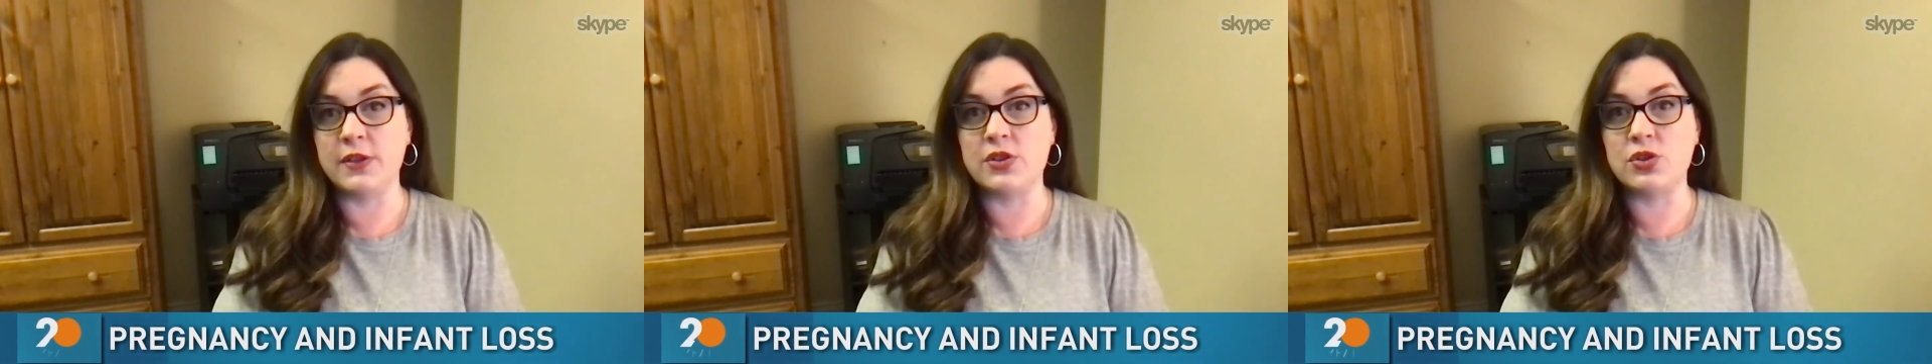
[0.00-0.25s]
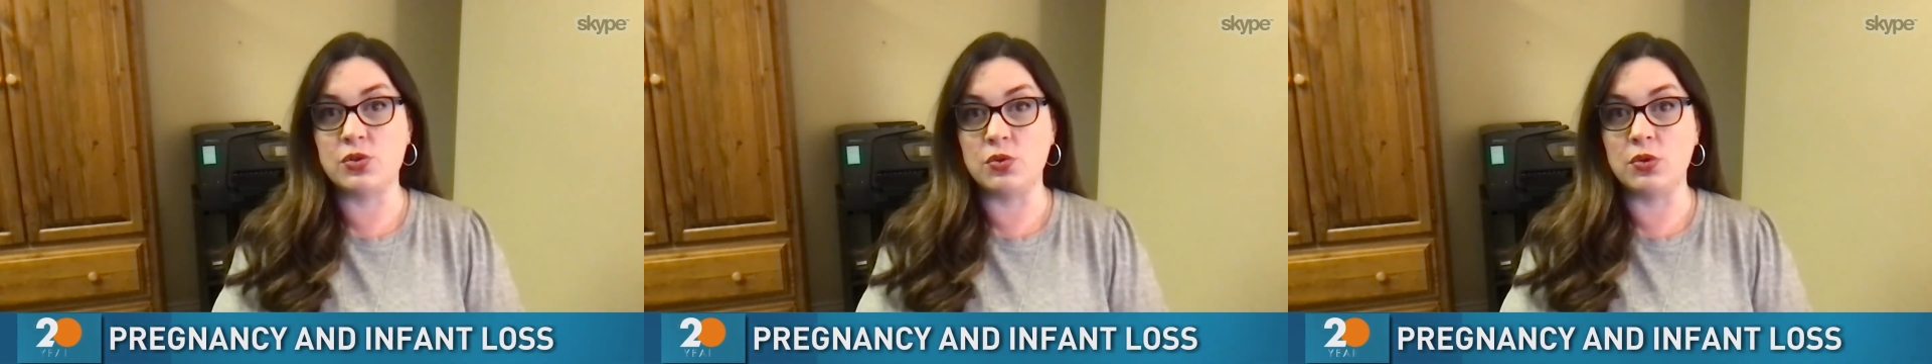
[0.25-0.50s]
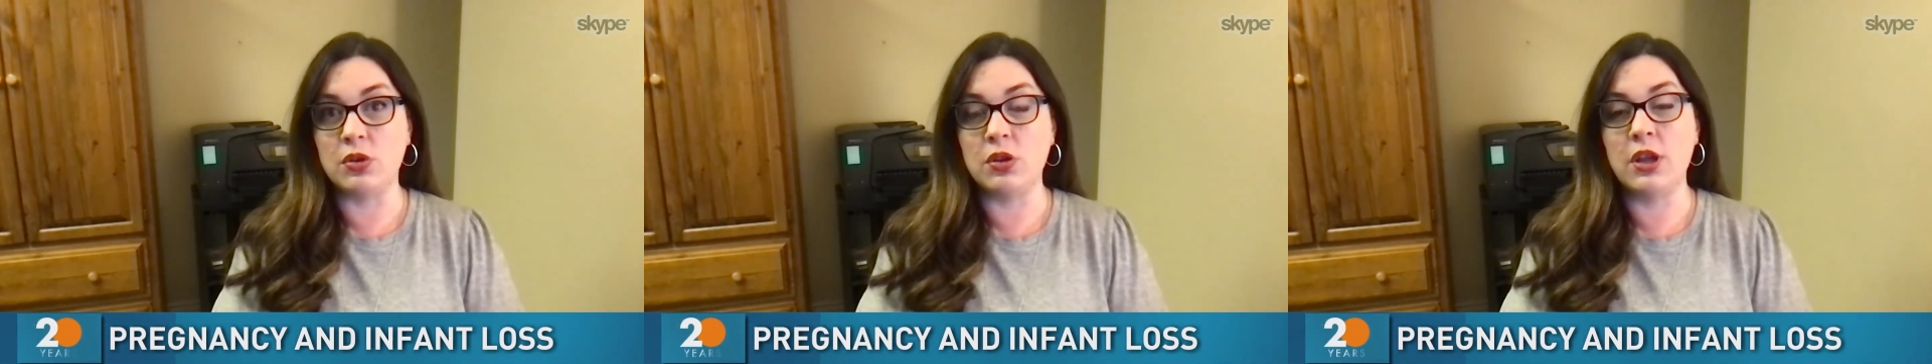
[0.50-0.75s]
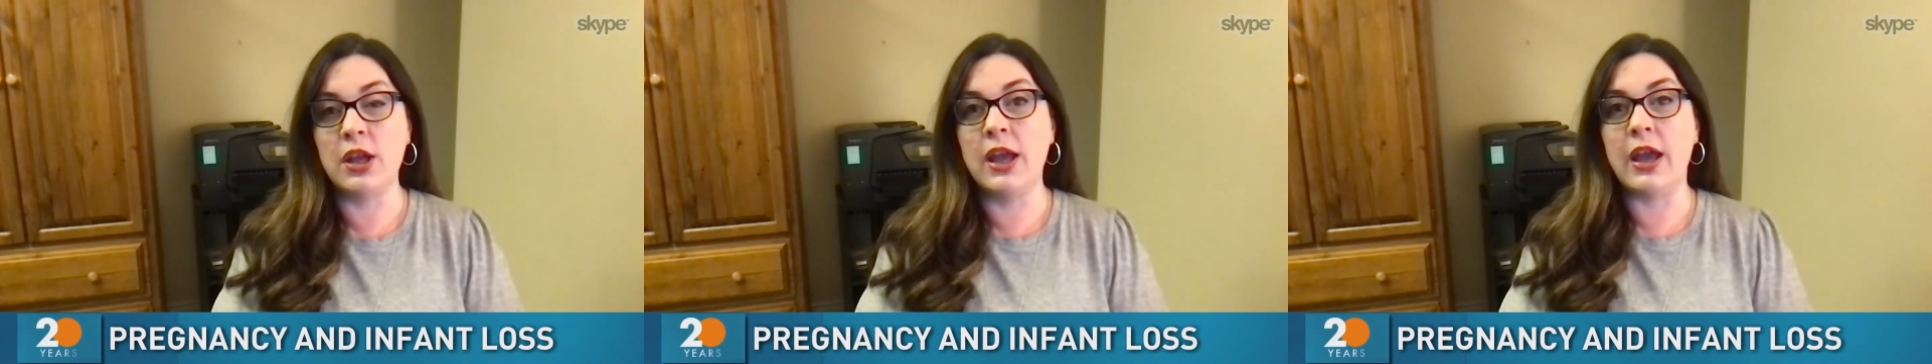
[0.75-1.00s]
this
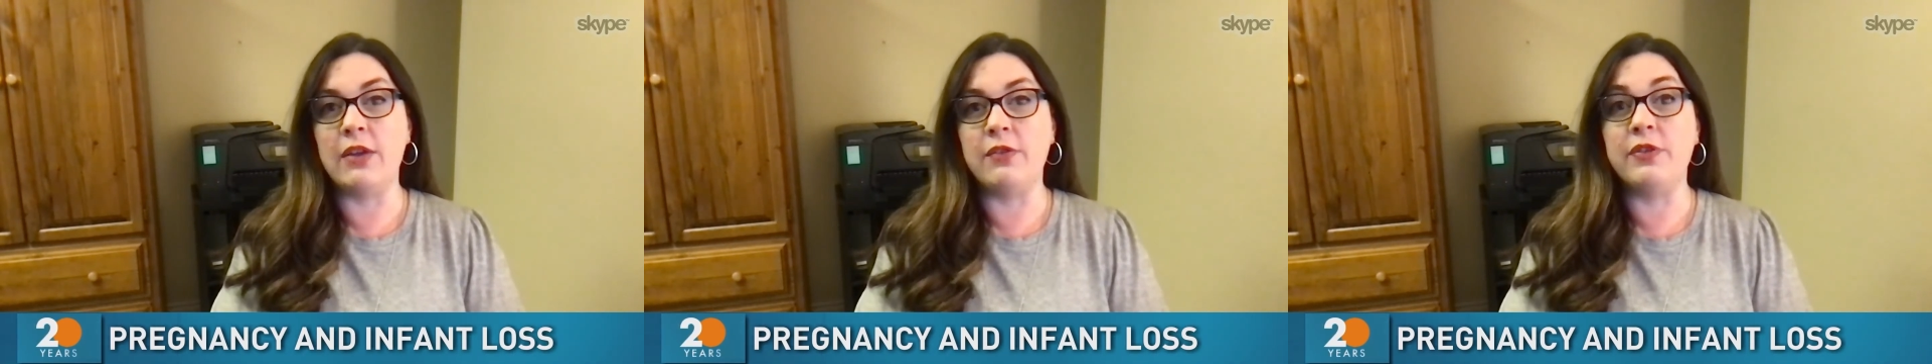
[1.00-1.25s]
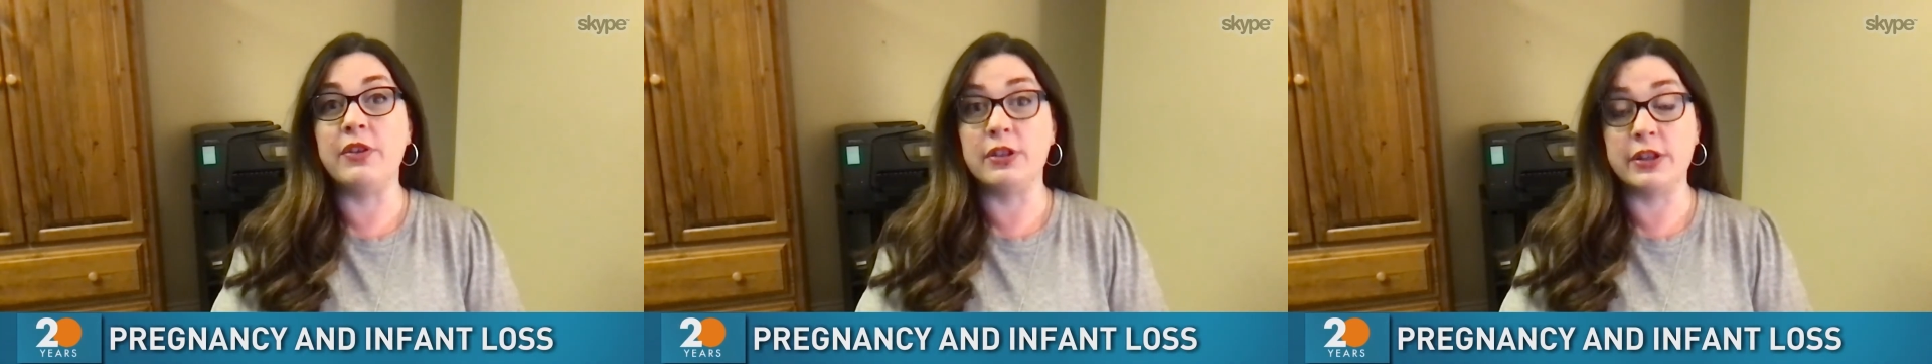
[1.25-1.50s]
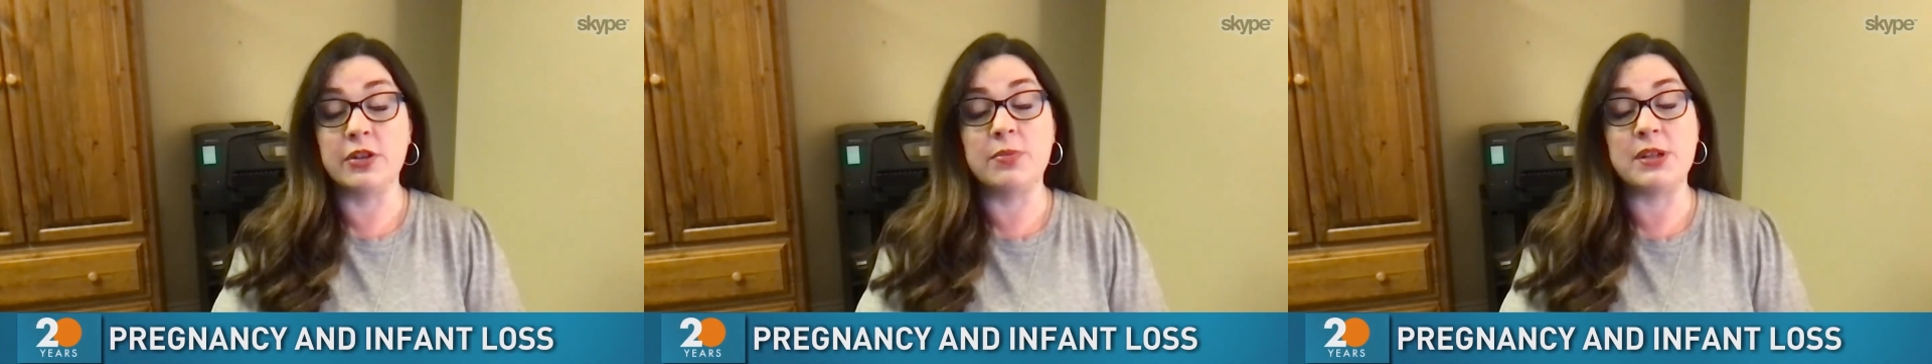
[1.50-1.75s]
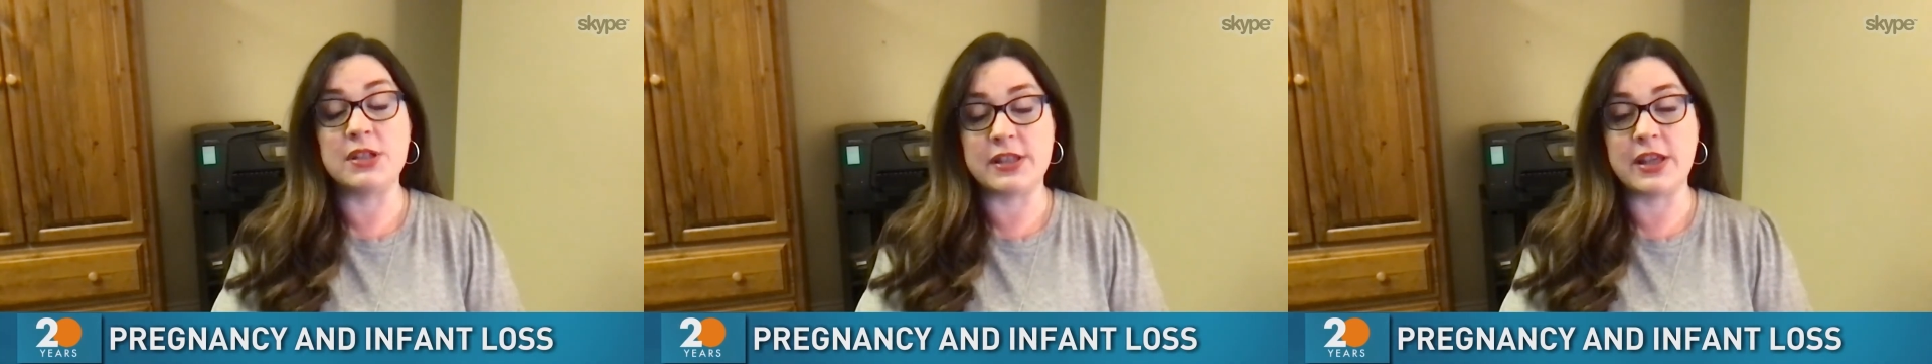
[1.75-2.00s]
tool and feel a little
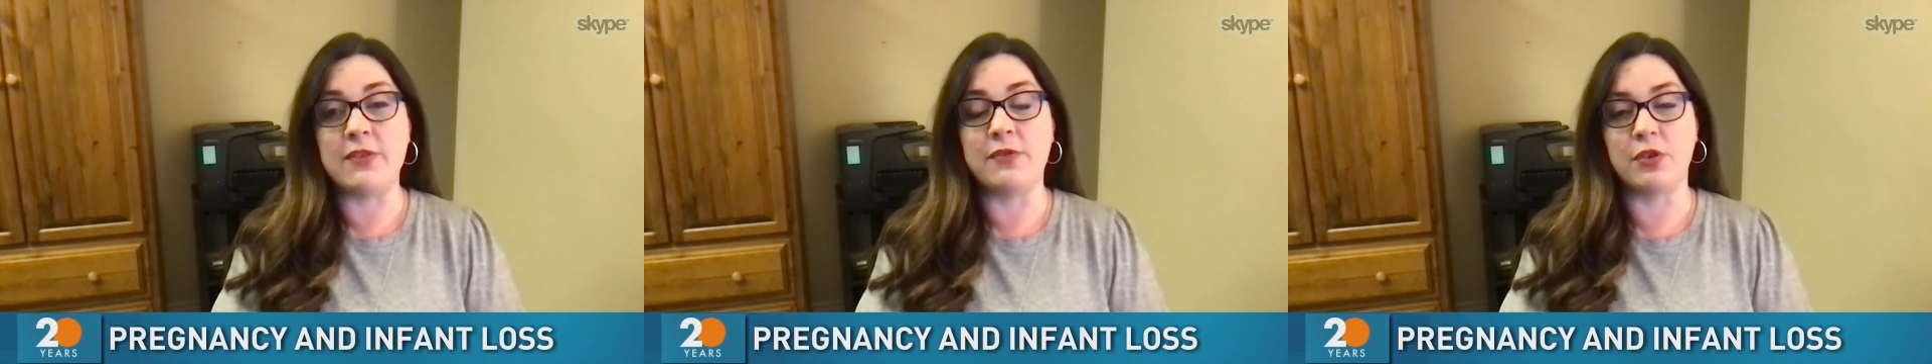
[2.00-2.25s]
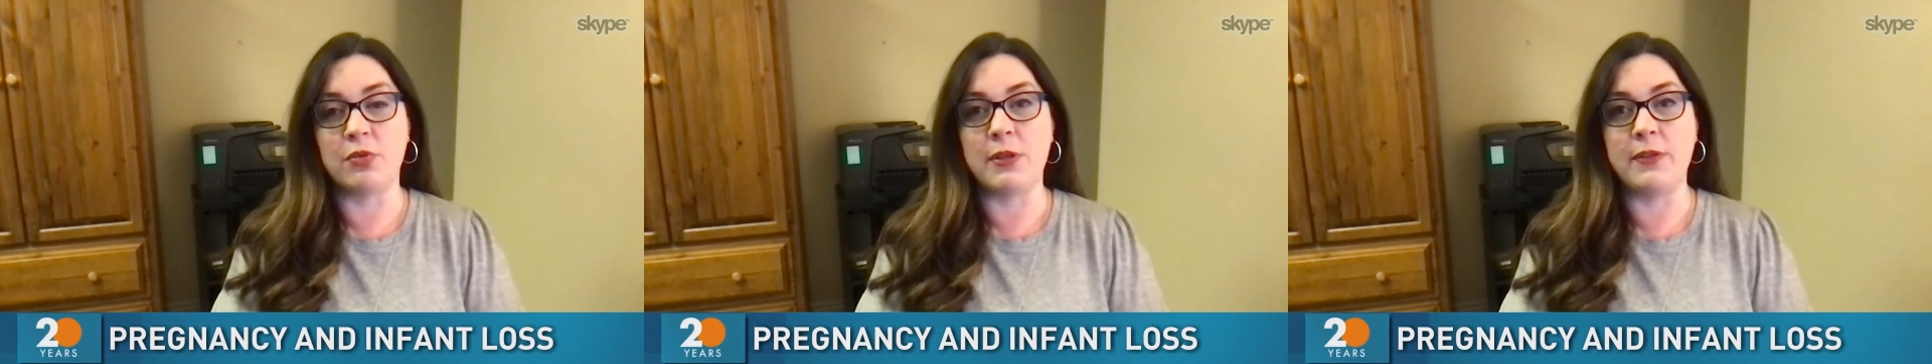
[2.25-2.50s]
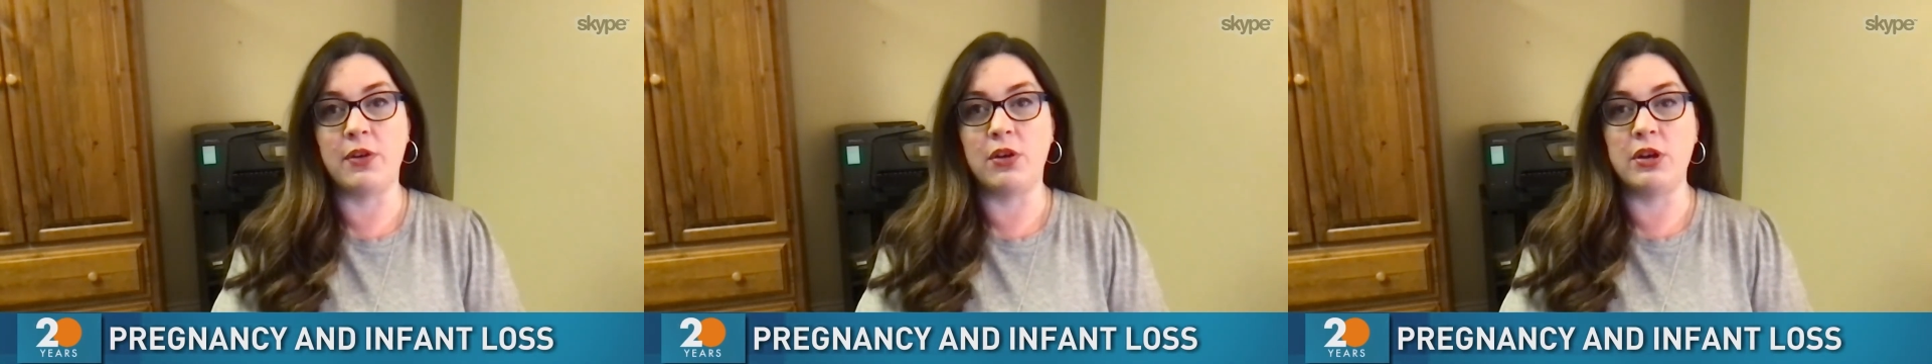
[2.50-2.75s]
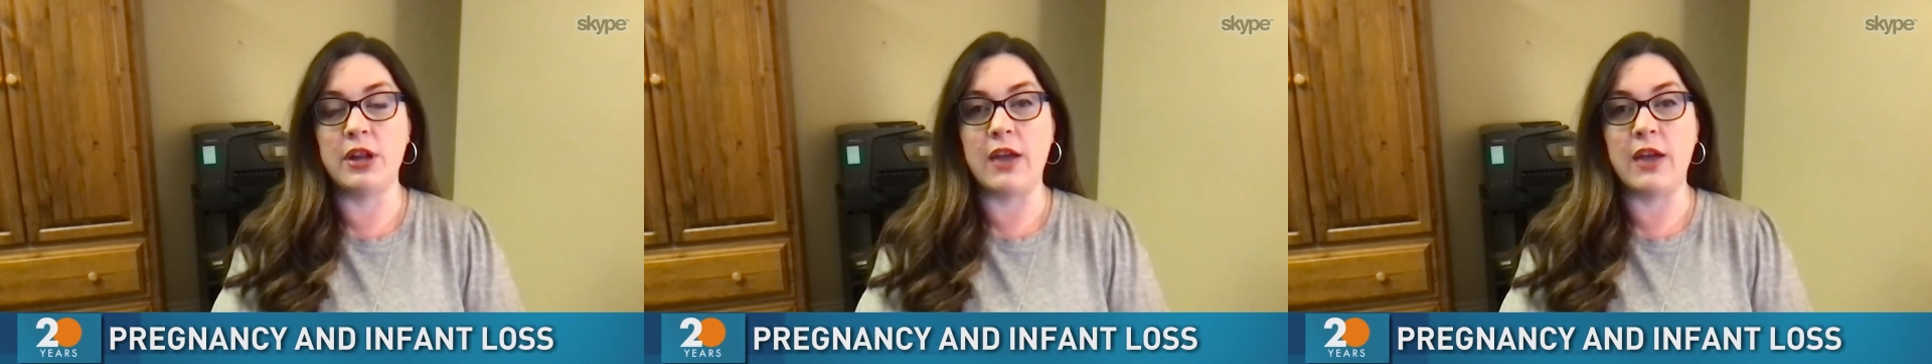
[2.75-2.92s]
bit safer when they're